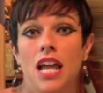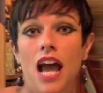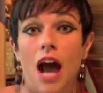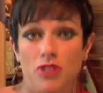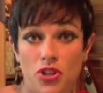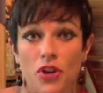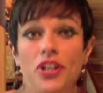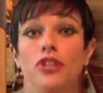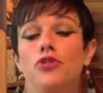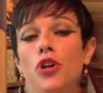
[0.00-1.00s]
I was 30
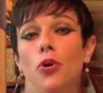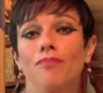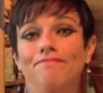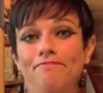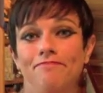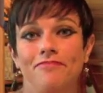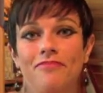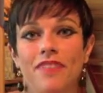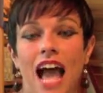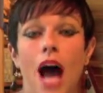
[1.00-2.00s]
years old.
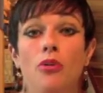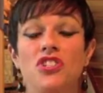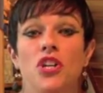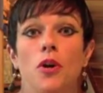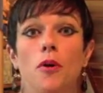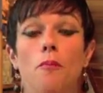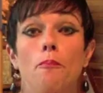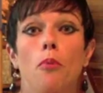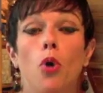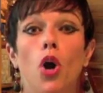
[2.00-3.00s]
I was
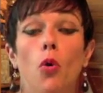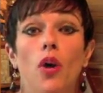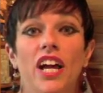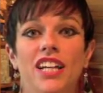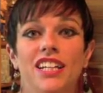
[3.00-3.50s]
broke.